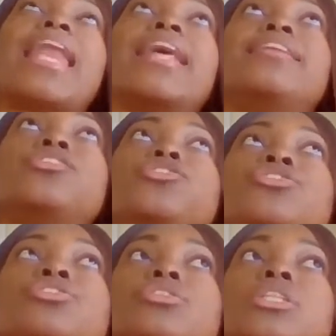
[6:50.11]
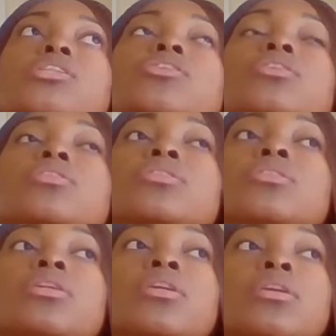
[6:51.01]
and addition is,
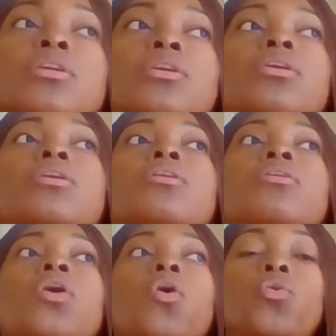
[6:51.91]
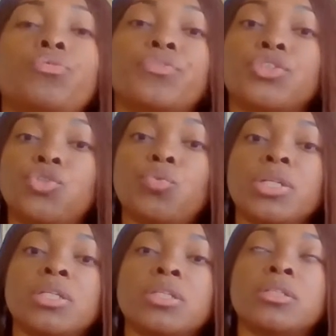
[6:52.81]
oh, for
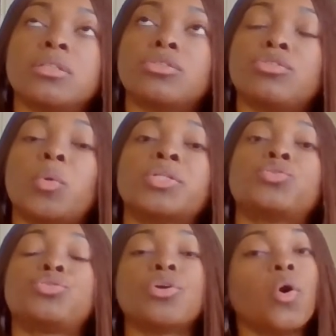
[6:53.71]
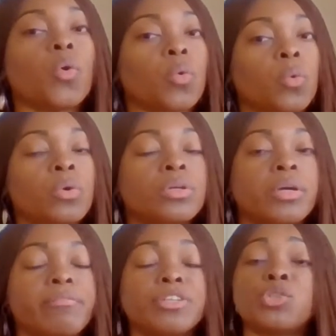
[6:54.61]
doing so and so,
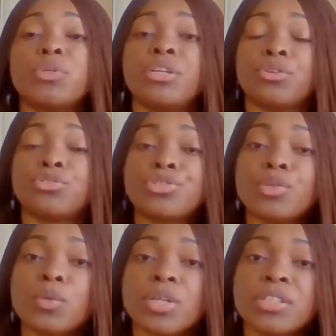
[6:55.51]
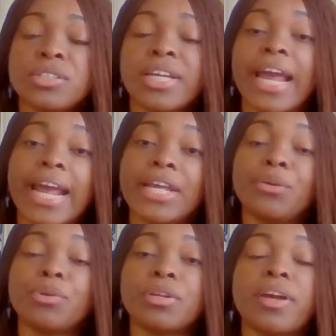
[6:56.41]
for doing your chores,
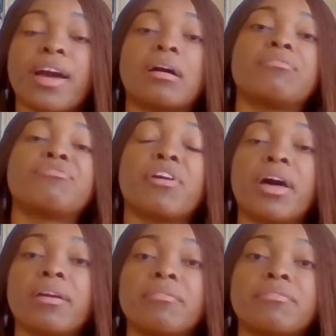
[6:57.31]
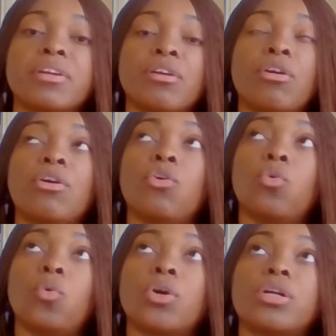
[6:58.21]
you can have 5
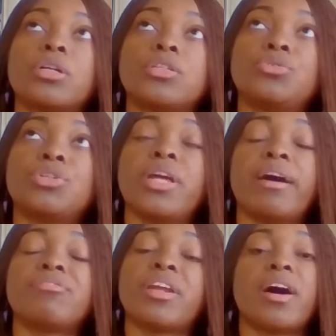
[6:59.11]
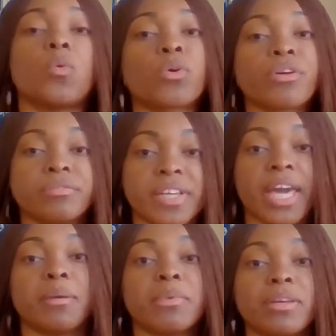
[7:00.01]
or you can have an hour of
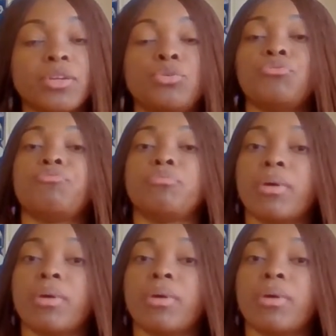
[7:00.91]
gaming. You've